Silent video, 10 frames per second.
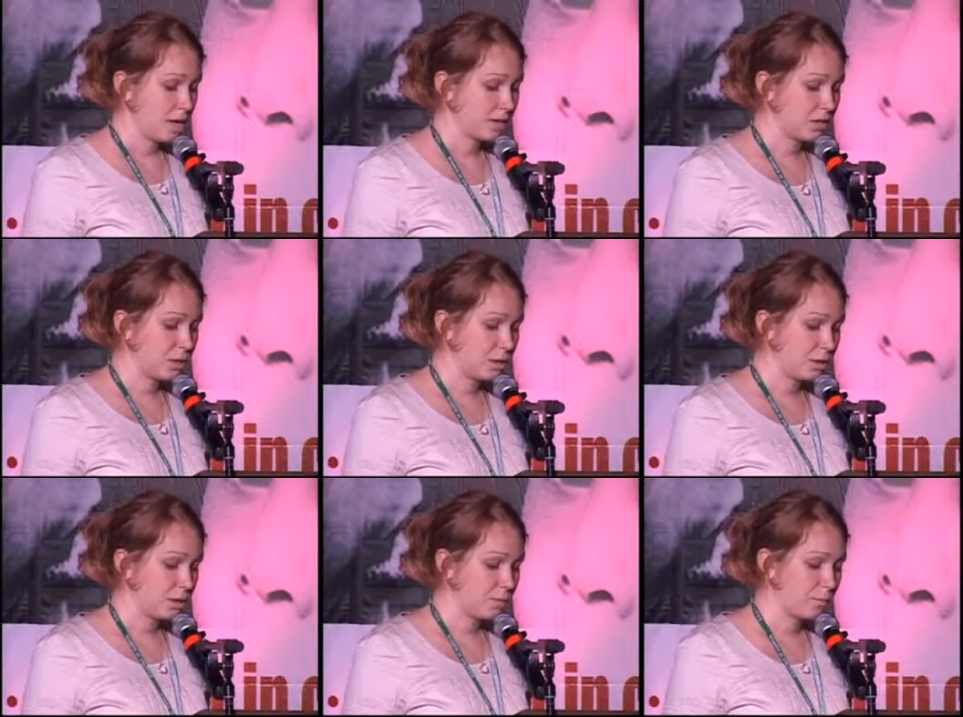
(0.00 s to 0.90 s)
as a
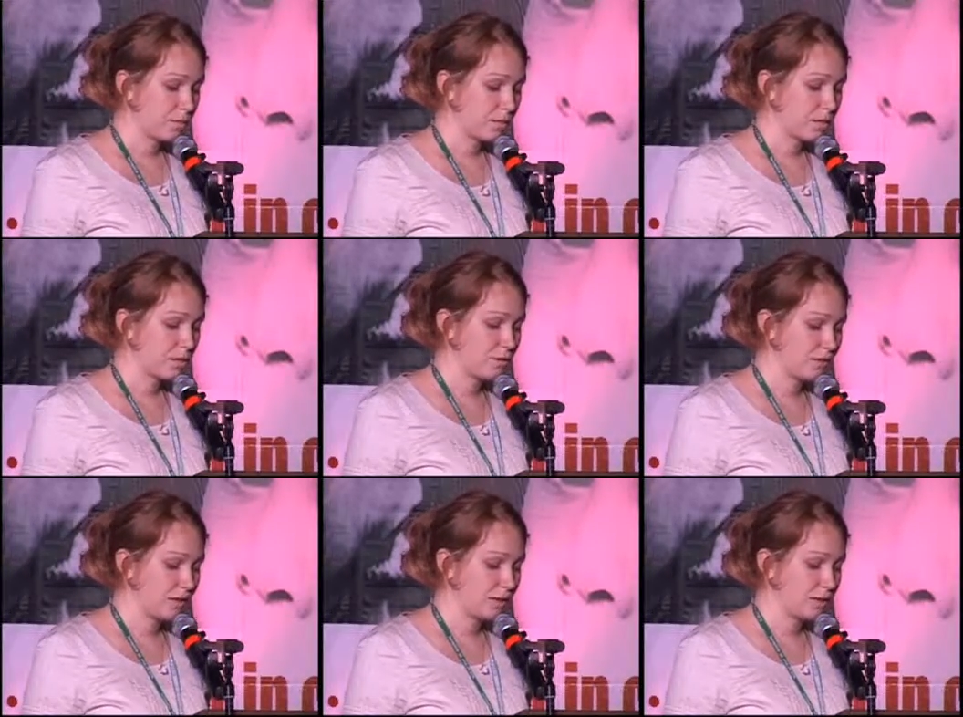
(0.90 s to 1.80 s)
2-year process to
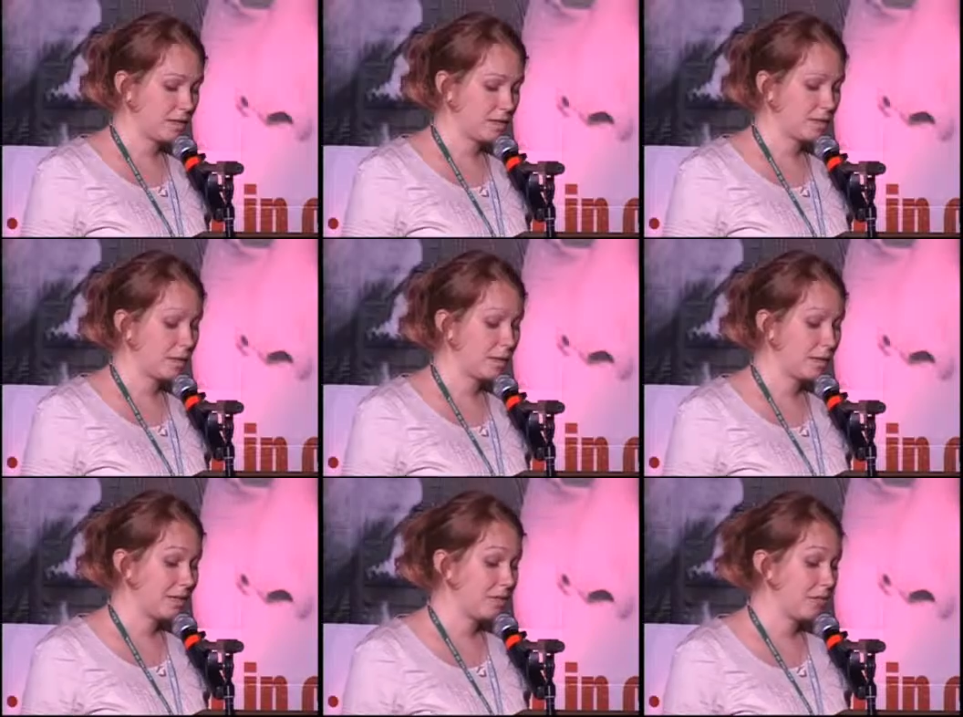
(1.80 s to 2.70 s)
finalizing a
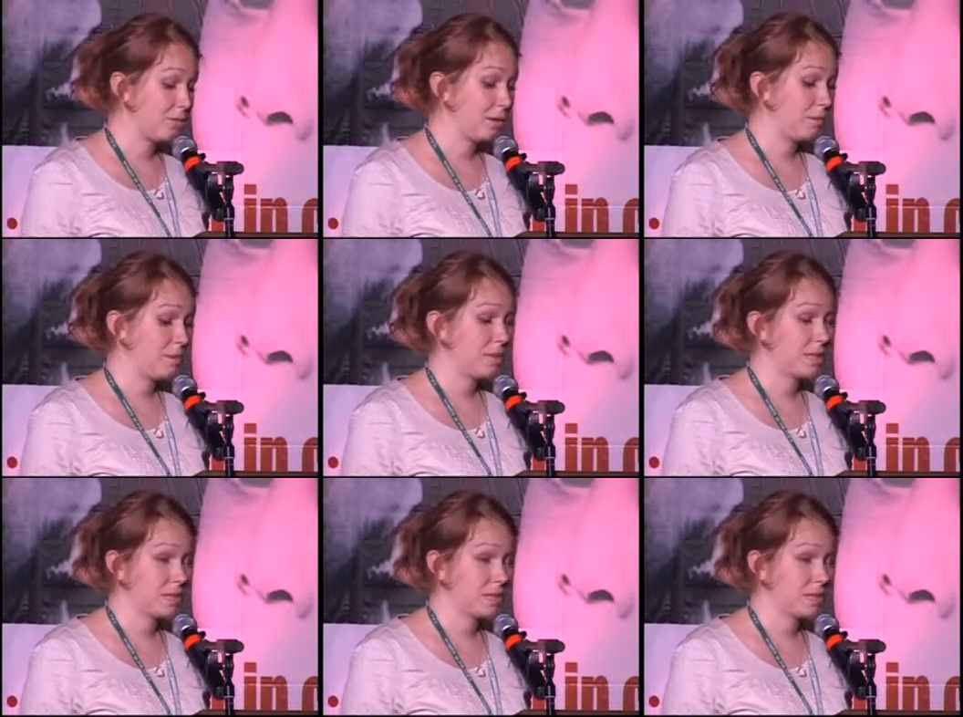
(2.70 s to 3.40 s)
binding agreement